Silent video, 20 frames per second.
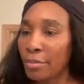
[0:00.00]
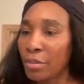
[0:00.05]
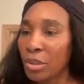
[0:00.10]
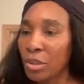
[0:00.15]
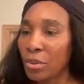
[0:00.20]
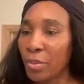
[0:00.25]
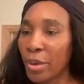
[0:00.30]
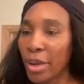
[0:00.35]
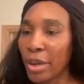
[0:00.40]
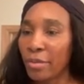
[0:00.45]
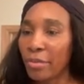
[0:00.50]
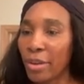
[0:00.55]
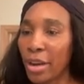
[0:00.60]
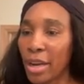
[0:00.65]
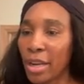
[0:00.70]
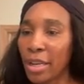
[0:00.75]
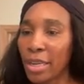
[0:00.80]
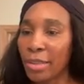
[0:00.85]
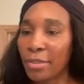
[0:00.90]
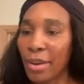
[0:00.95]
Swinging
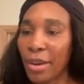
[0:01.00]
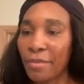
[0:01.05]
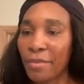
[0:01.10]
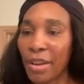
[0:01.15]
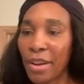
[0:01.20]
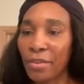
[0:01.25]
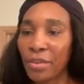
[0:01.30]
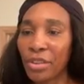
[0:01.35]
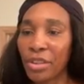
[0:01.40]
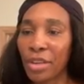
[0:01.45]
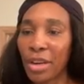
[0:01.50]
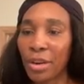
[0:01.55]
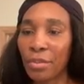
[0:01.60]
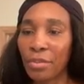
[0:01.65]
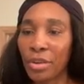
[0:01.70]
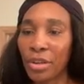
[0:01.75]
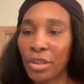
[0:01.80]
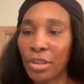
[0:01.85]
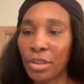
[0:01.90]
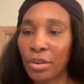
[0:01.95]
volley is my favorite shot.
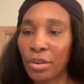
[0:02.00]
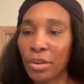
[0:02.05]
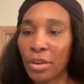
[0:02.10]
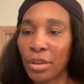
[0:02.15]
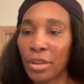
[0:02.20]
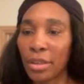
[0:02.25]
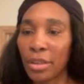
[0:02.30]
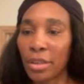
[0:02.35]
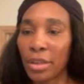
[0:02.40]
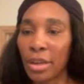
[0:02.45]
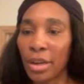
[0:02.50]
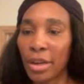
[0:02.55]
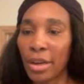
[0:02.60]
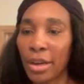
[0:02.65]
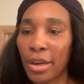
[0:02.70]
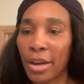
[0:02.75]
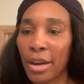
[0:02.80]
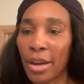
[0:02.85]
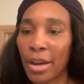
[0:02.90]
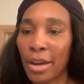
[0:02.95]
What's yours?
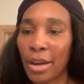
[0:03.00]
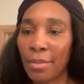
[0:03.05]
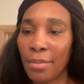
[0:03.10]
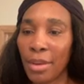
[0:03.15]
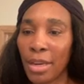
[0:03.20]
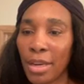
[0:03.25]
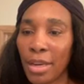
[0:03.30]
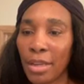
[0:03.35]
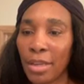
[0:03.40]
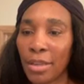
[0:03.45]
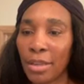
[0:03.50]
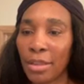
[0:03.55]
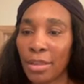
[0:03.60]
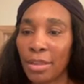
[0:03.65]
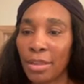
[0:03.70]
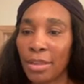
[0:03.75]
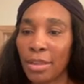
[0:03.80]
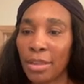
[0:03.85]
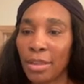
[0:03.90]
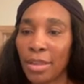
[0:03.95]
Kami
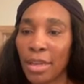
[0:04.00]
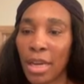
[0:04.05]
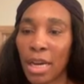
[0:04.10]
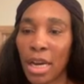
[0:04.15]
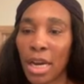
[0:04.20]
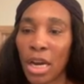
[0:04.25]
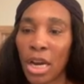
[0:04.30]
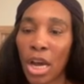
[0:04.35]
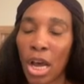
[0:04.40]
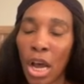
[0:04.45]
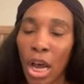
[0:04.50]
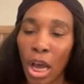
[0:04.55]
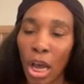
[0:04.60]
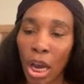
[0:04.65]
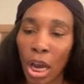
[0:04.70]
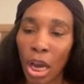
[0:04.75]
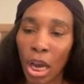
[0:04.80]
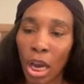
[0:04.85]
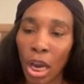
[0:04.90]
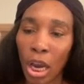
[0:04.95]

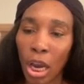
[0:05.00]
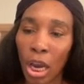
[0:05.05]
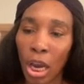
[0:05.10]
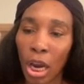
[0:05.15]
Zekonk.